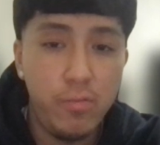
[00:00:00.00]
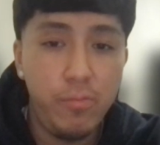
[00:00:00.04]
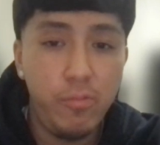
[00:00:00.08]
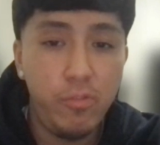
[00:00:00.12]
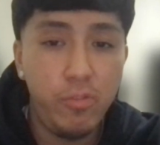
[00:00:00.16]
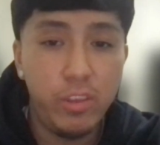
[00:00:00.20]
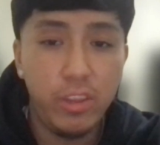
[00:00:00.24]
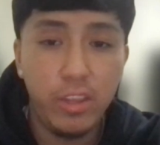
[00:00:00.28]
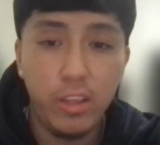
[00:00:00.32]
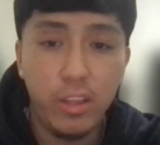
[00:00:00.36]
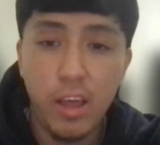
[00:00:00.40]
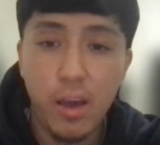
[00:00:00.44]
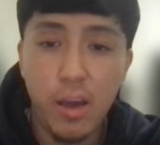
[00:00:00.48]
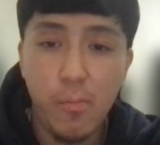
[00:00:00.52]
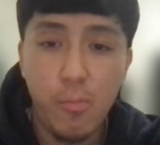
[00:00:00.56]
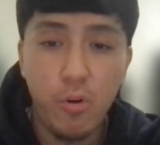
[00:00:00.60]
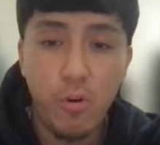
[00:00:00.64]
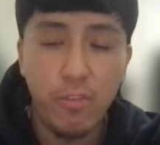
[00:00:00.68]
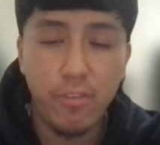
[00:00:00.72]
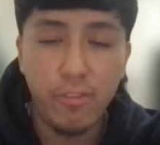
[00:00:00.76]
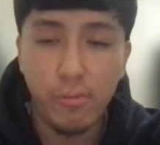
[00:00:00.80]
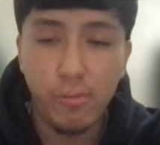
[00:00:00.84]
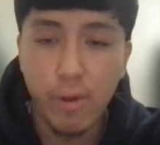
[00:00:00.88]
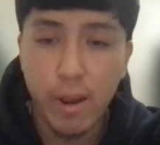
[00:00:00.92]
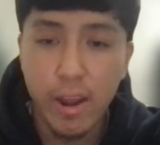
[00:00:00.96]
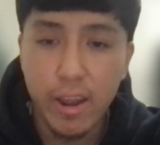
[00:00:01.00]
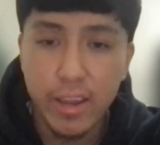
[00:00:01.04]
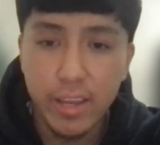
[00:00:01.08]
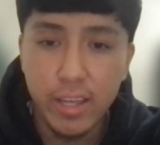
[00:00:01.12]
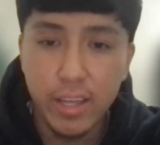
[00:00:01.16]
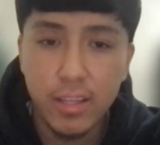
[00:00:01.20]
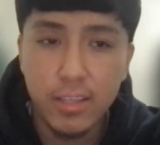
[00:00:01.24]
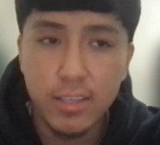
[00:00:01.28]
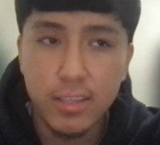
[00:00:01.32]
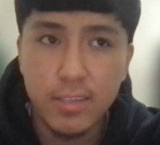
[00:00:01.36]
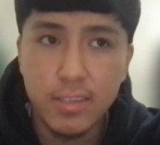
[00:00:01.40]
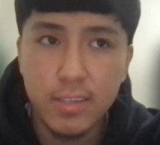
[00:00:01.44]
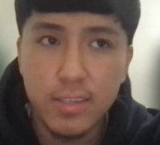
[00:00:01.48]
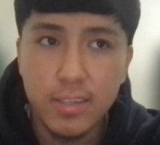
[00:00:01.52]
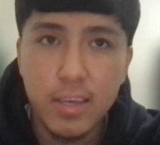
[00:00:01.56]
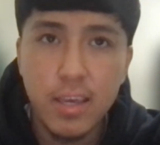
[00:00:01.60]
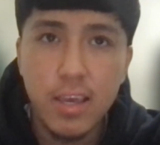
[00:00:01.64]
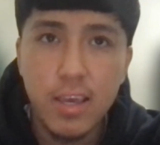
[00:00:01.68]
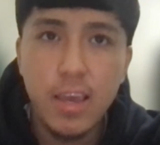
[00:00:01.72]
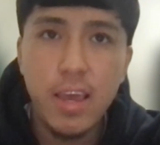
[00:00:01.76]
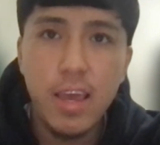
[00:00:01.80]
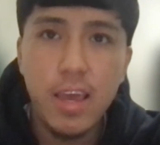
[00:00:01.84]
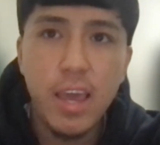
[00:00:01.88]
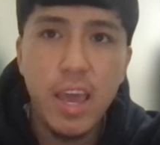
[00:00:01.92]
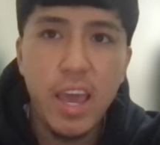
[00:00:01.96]
with a lot more variants.
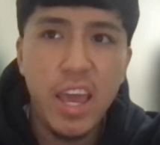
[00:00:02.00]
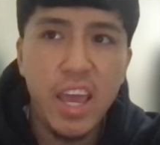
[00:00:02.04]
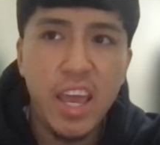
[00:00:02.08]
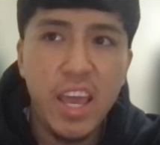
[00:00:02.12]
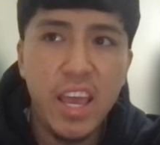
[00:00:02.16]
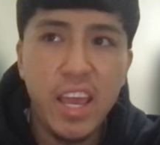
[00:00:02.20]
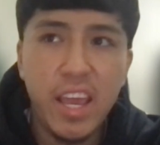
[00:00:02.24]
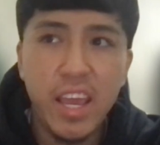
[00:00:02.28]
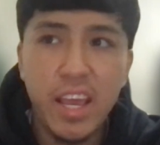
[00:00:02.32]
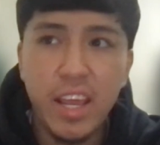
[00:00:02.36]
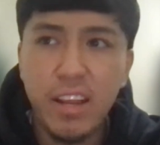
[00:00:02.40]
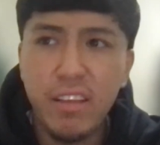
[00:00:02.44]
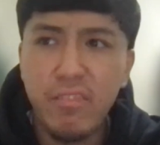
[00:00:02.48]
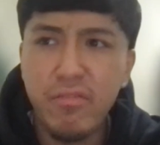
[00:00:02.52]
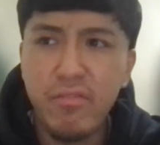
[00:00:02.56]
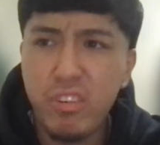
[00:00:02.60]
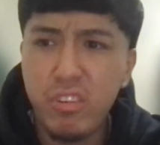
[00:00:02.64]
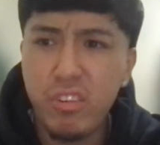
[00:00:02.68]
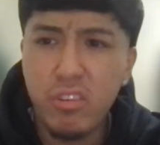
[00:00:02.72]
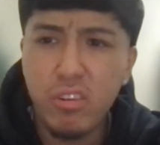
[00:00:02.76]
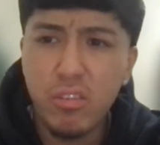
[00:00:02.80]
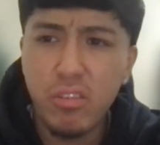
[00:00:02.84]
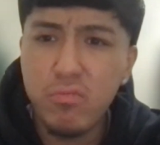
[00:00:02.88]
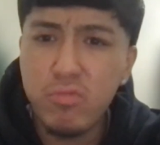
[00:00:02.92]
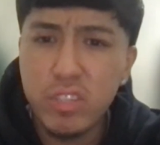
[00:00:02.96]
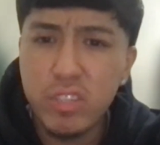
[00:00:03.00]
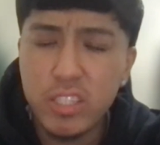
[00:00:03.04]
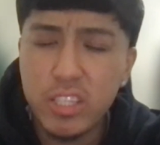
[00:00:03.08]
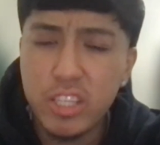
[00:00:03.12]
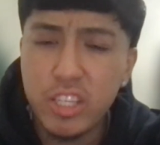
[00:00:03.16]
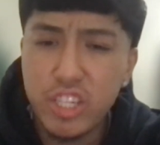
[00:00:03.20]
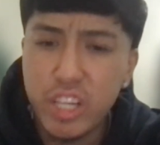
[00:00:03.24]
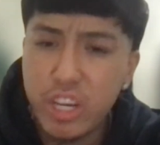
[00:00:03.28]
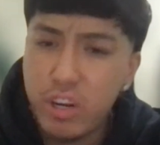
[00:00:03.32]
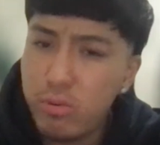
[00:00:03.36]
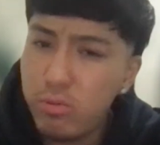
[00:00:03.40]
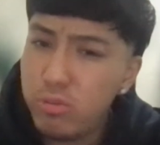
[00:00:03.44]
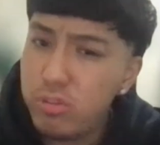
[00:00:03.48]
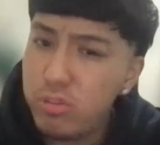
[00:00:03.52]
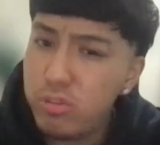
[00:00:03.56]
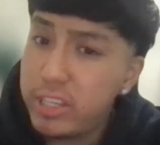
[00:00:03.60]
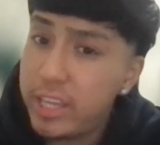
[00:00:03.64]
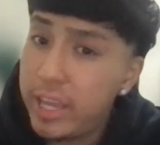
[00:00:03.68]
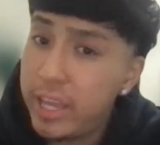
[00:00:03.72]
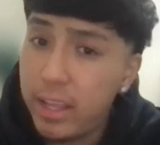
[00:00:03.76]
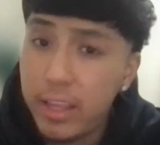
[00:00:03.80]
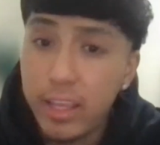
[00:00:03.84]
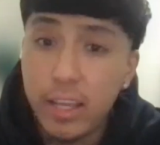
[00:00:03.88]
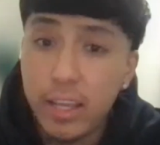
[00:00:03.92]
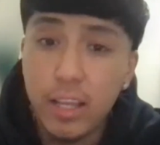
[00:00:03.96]
And just in general,
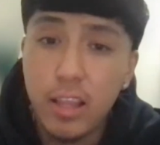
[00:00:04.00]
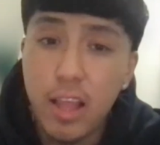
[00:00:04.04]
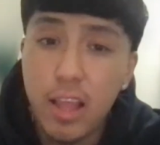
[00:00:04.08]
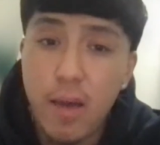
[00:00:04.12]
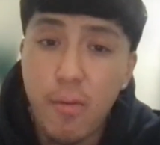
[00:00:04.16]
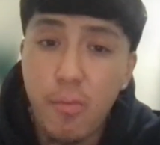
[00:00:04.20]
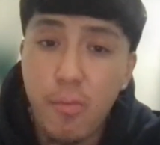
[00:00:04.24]
scaling a lot